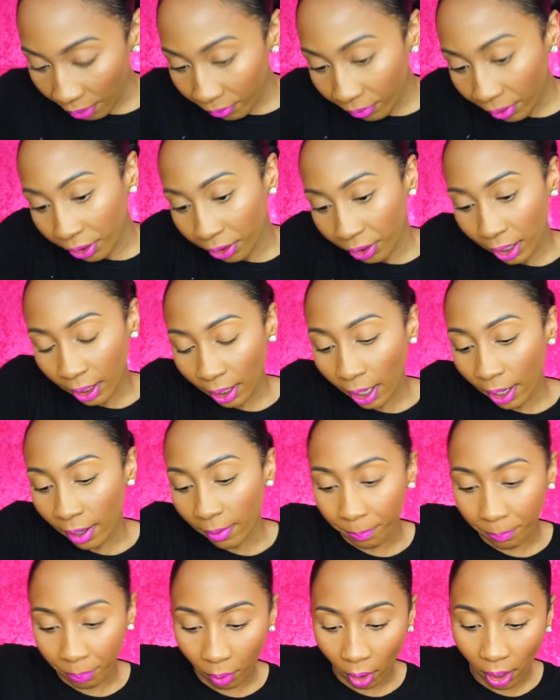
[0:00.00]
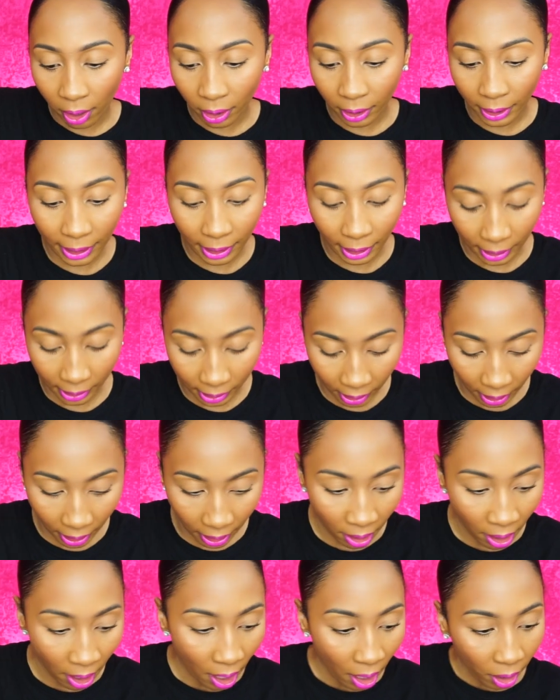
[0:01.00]
everything I bought. Like I
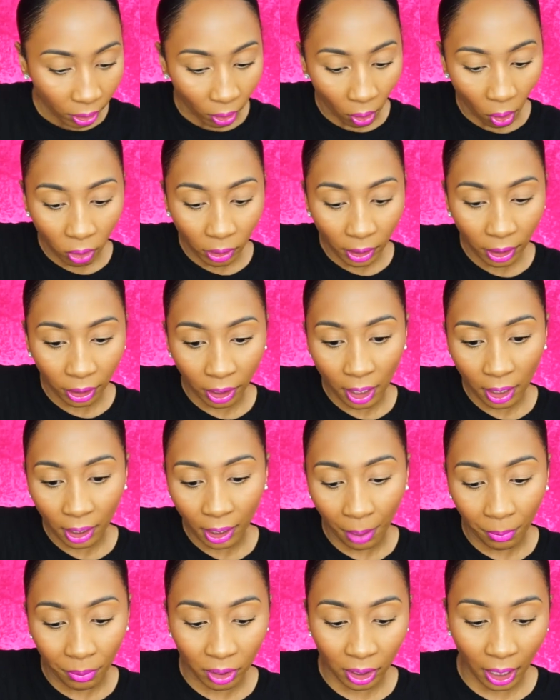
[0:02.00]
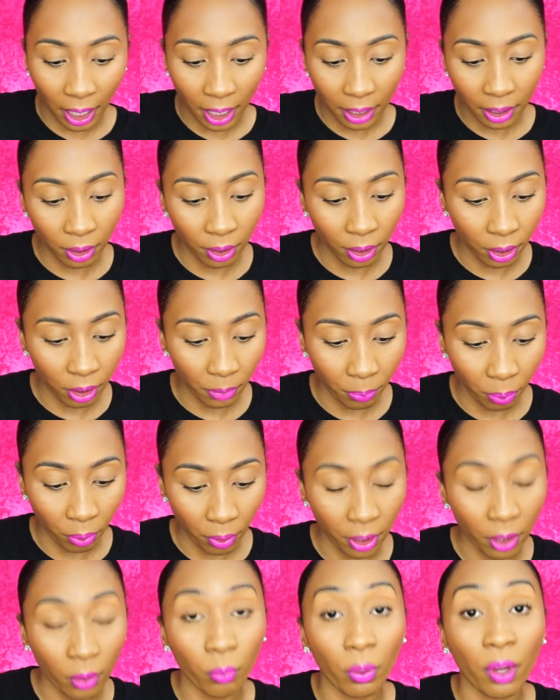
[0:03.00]
said, the only thing I was kind of
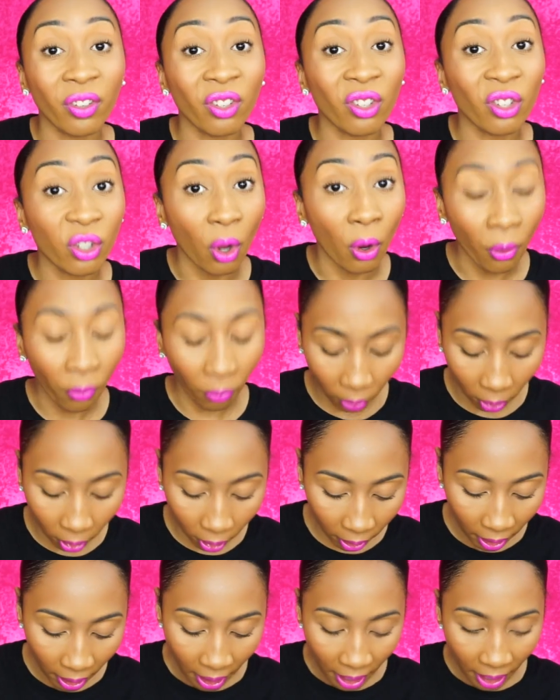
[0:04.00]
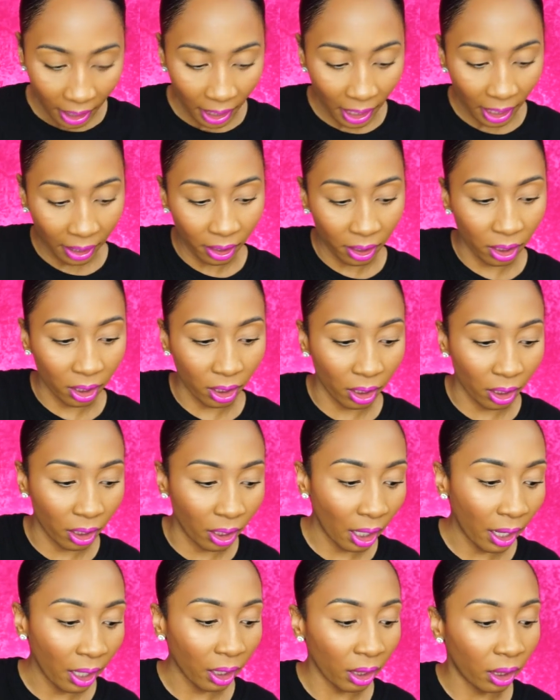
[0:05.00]
disappointed with so far is
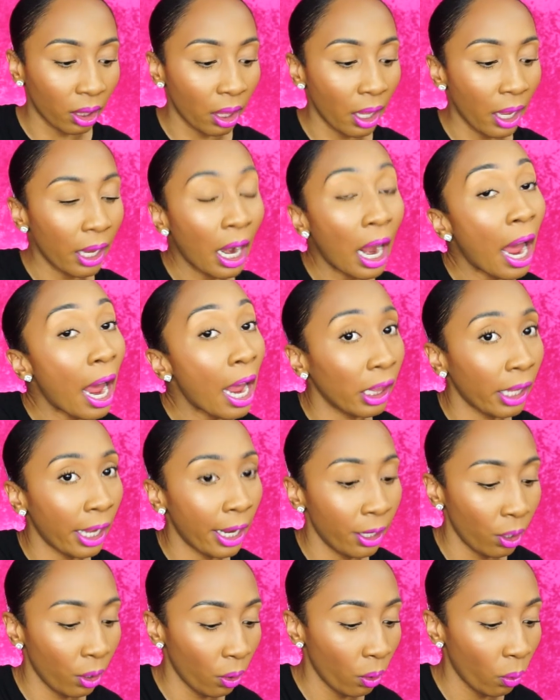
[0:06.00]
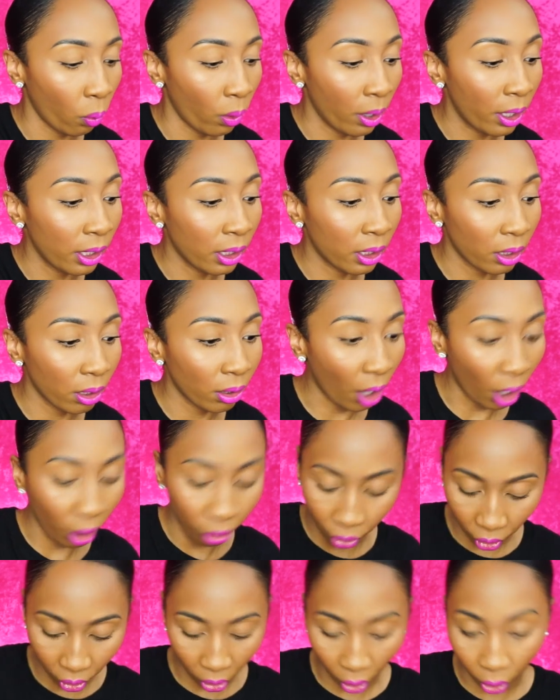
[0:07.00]
that eyeliner was
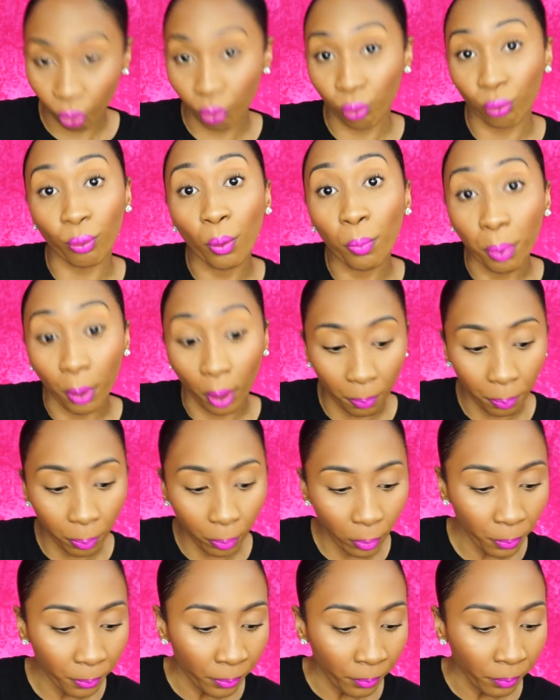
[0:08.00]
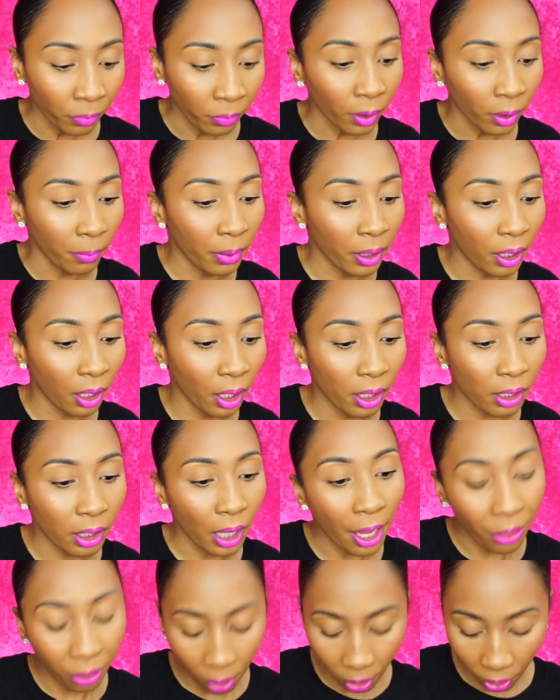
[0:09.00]
just a true purple, because
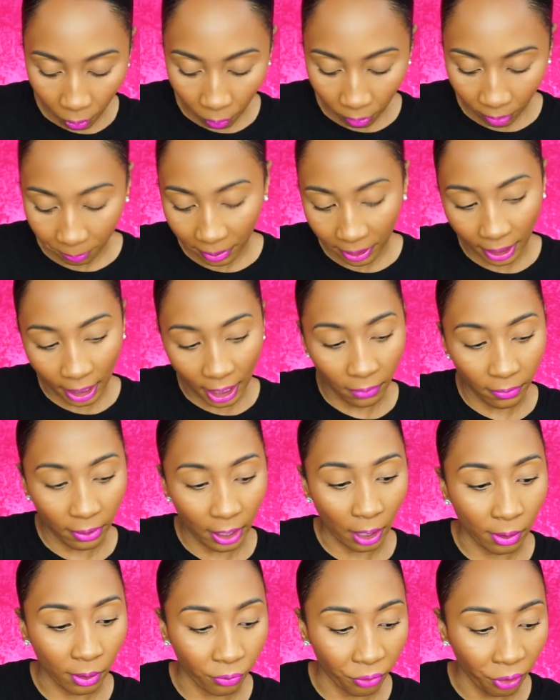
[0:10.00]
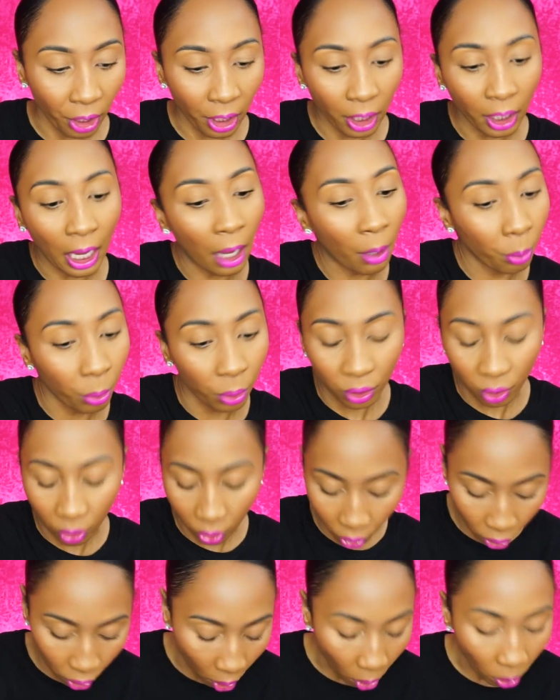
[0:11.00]
I thought it would be navy. I was
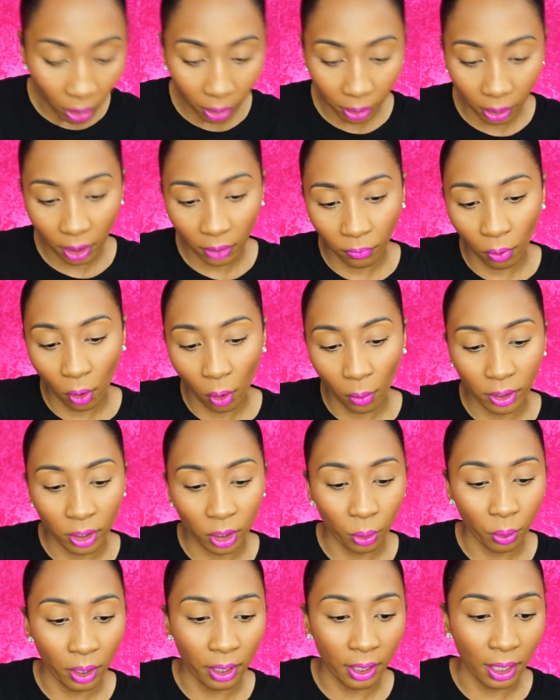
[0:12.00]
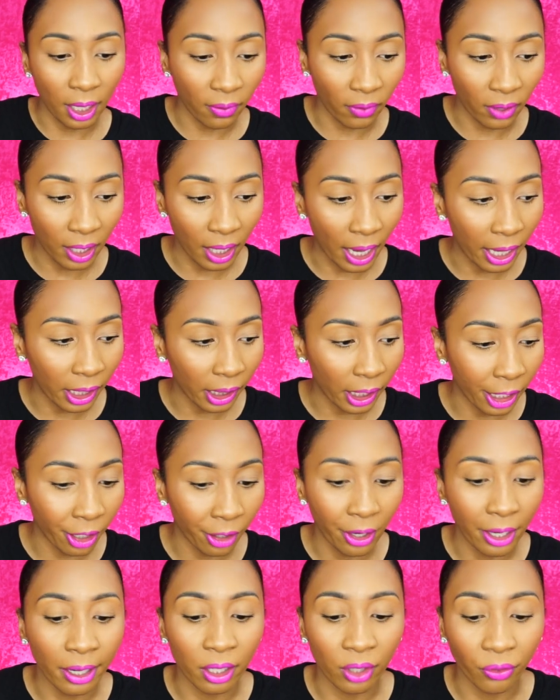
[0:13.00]
so looking forward to a navy
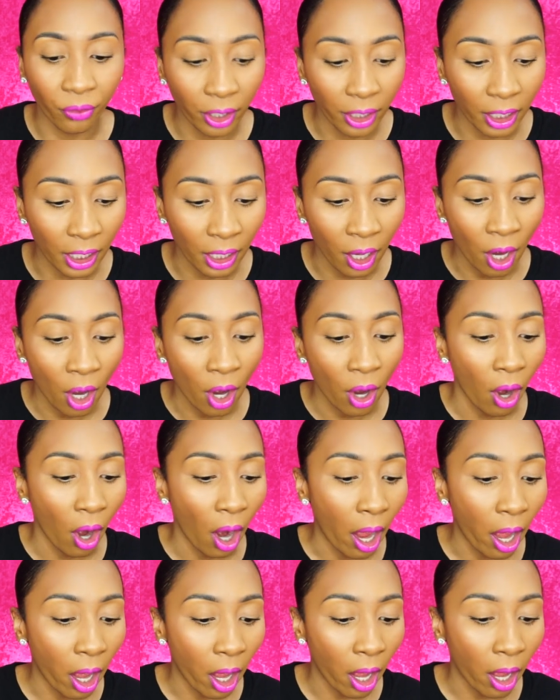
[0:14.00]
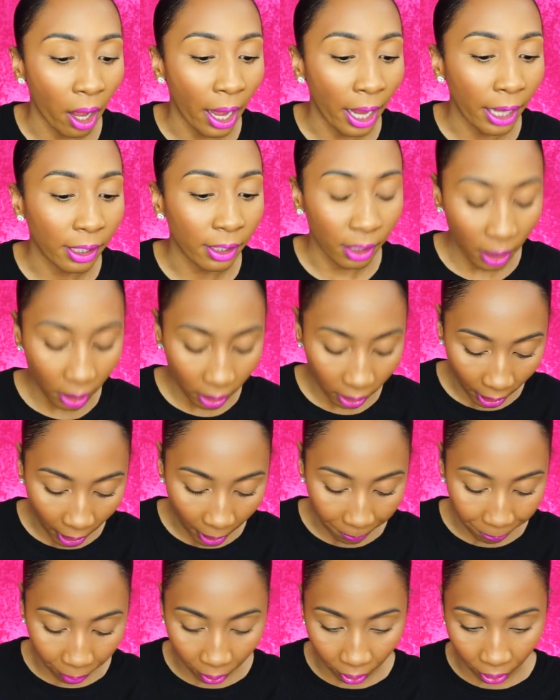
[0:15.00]
eyeliner. And it's funny, I did
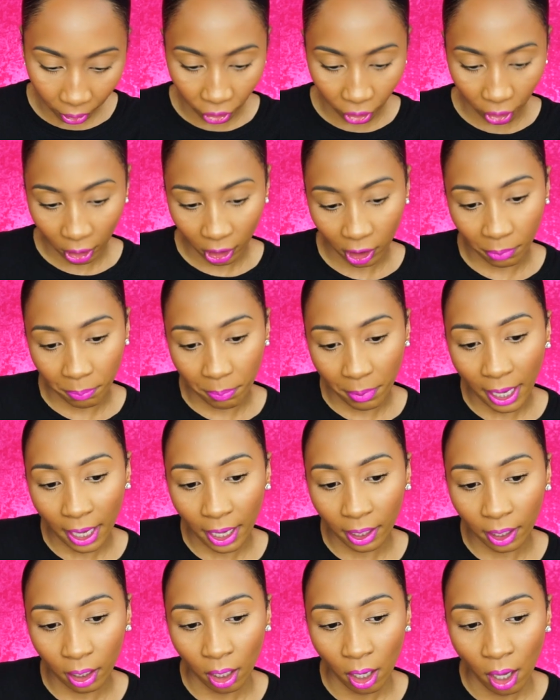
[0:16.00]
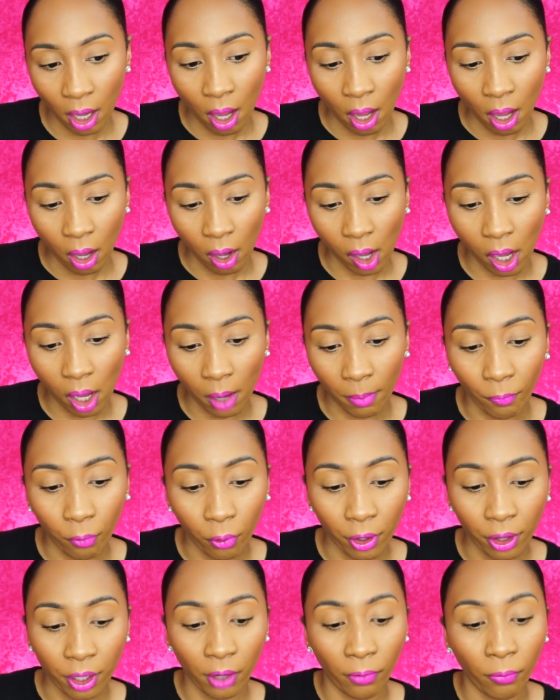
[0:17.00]
that purchase back
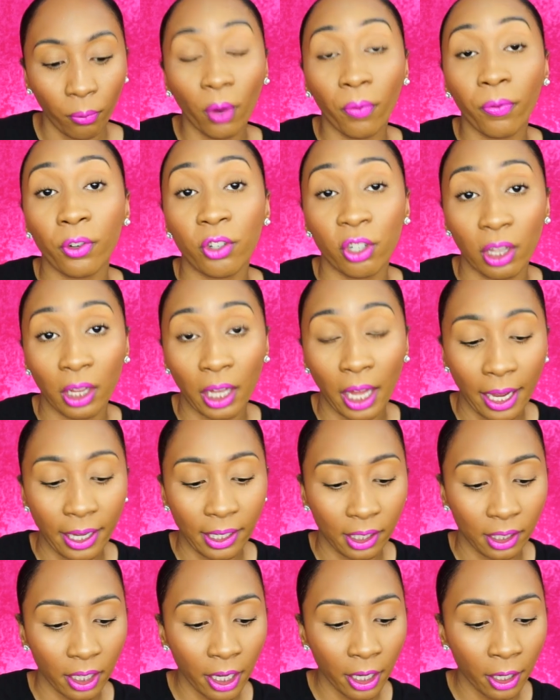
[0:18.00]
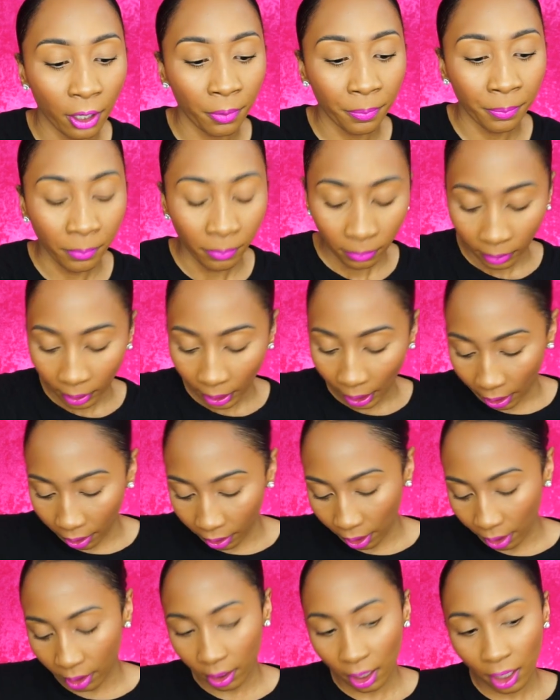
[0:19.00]
for their 4th of July sale,
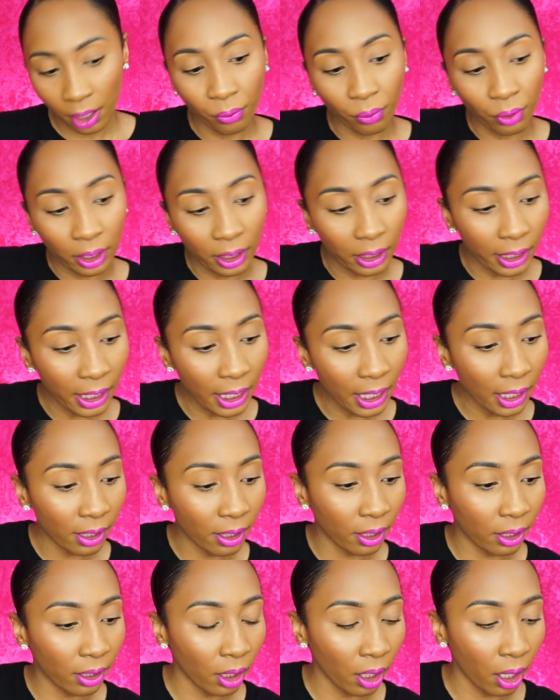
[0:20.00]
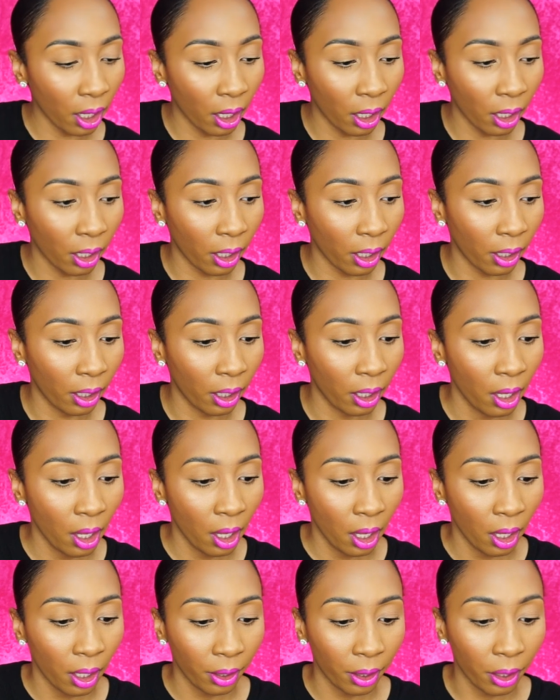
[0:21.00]
and then they released
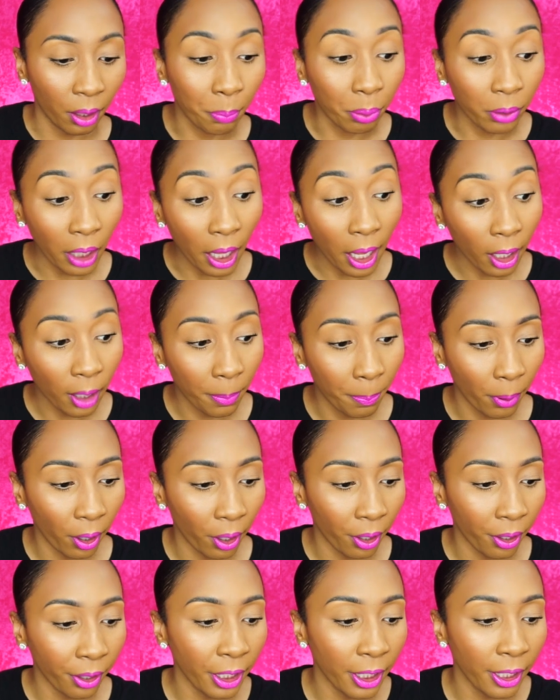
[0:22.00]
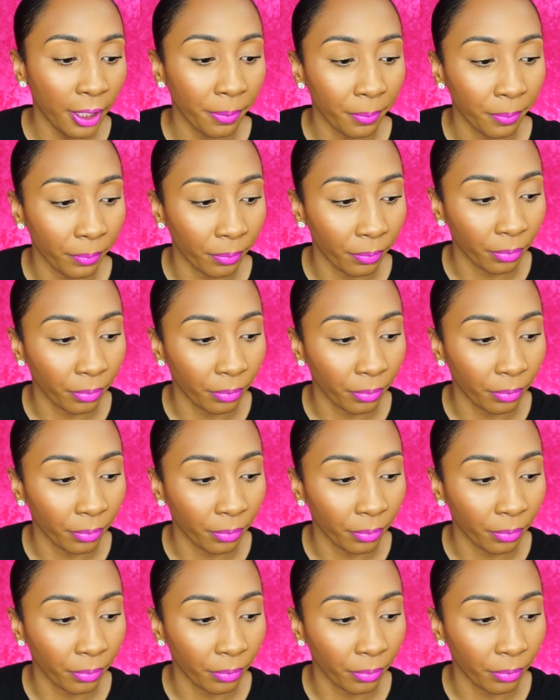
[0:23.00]
the Block Party